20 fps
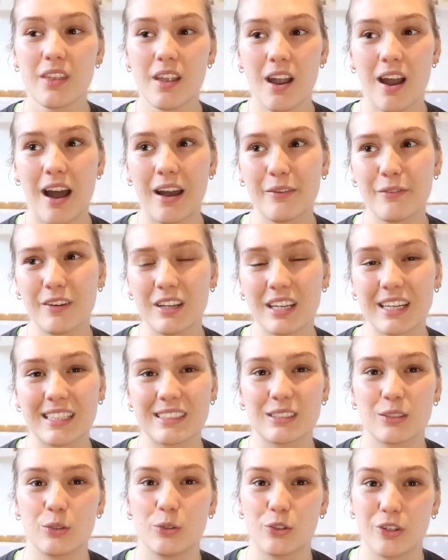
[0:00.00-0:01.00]
I feel like it's a
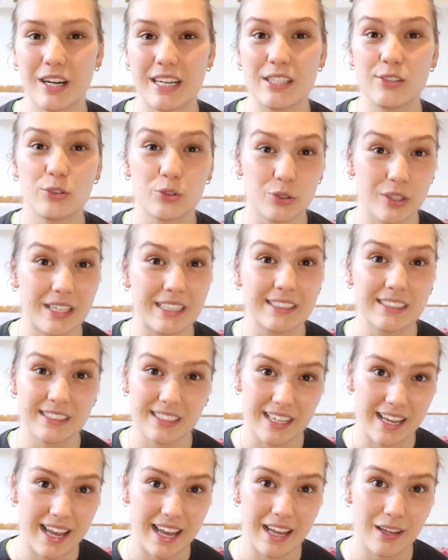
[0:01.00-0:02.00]
great trait to
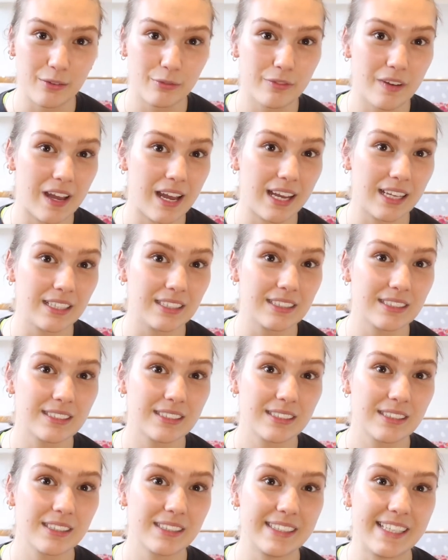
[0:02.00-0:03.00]
have and
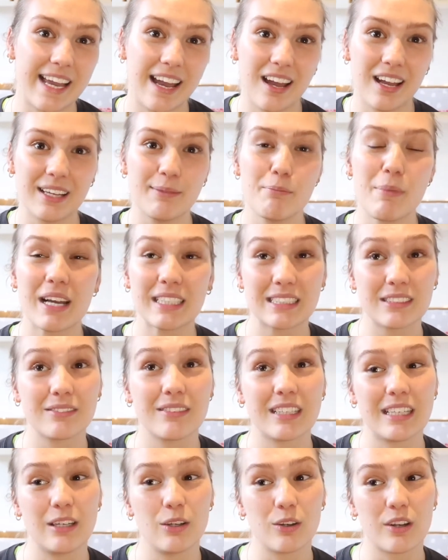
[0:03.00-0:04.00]
yeah I massively
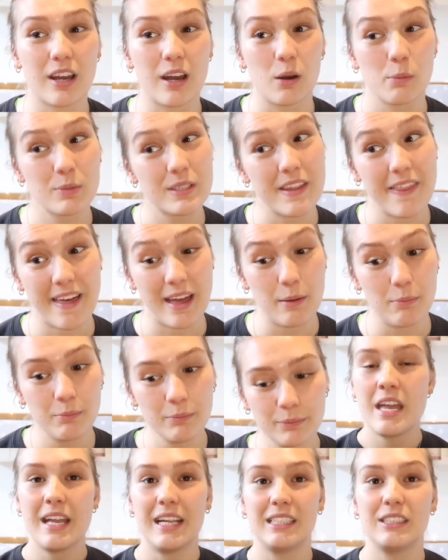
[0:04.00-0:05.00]
look up to them.
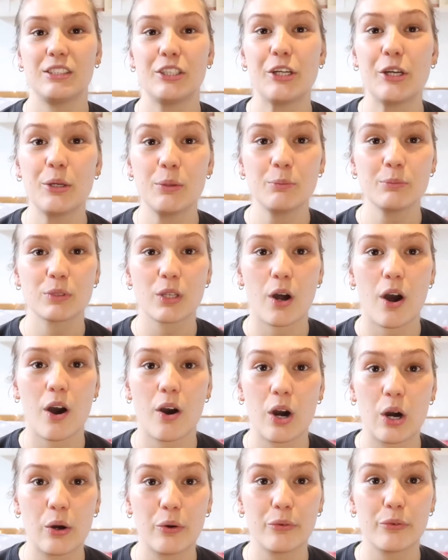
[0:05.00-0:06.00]
In terms
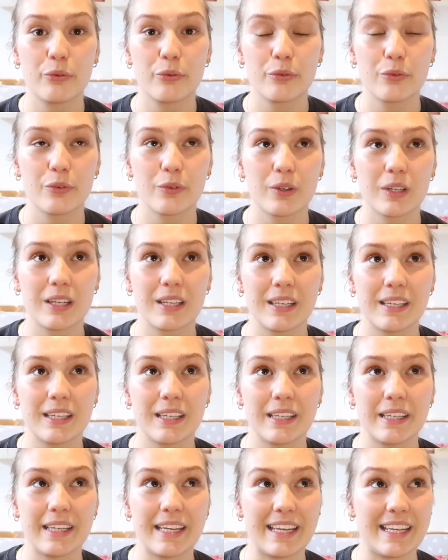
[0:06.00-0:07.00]
of
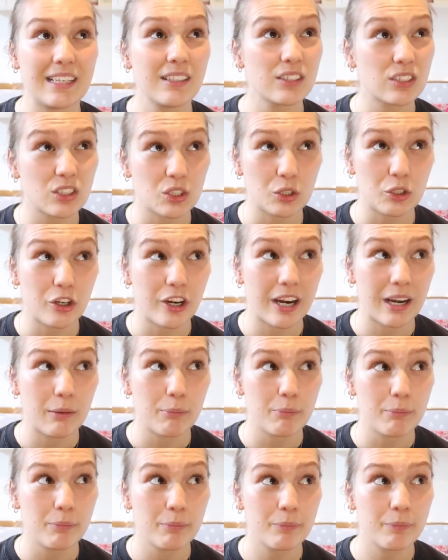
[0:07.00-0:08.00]

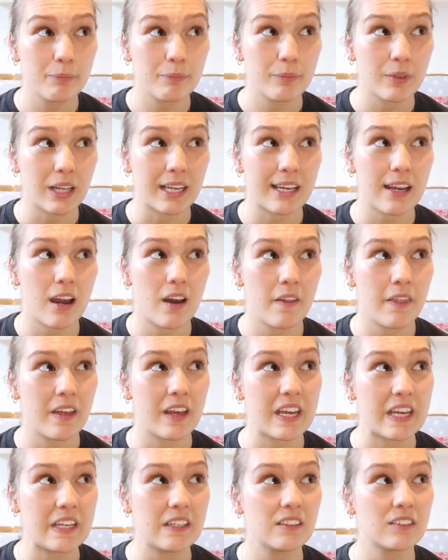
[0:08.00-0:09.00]
Instagram like other
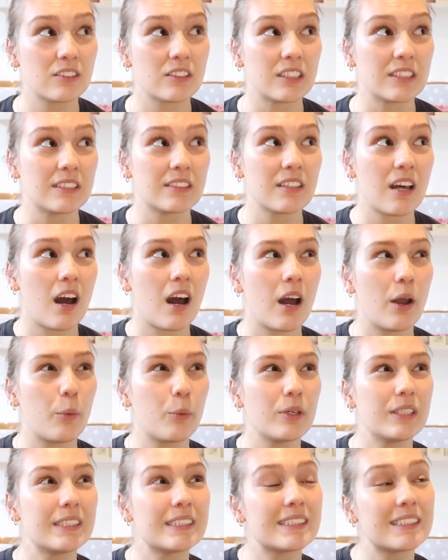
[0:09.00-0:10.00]
instas I
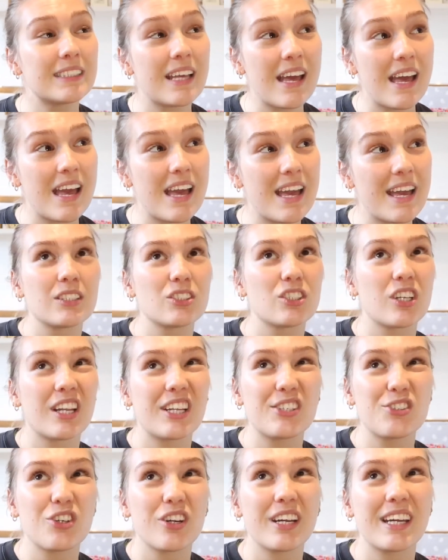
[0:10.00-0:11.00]
would say should I
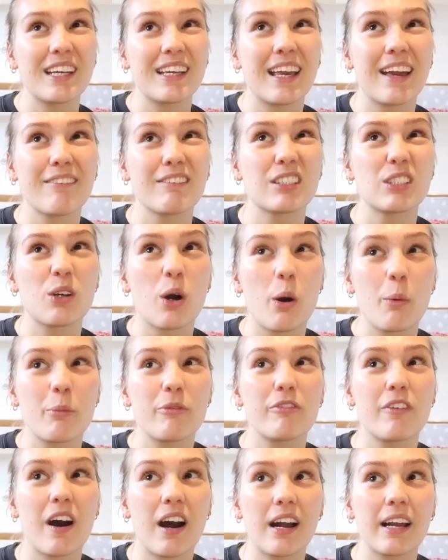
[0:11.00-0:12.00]
try and have a top
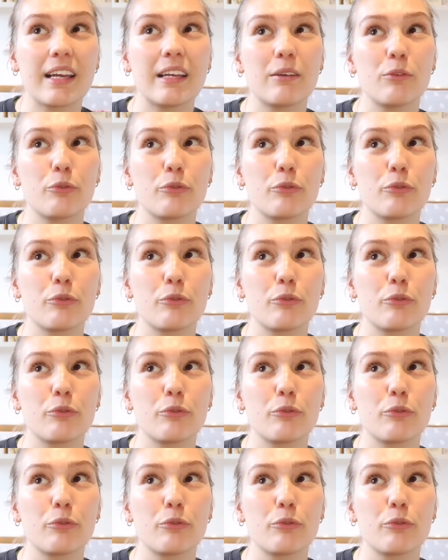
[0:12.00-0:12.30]
five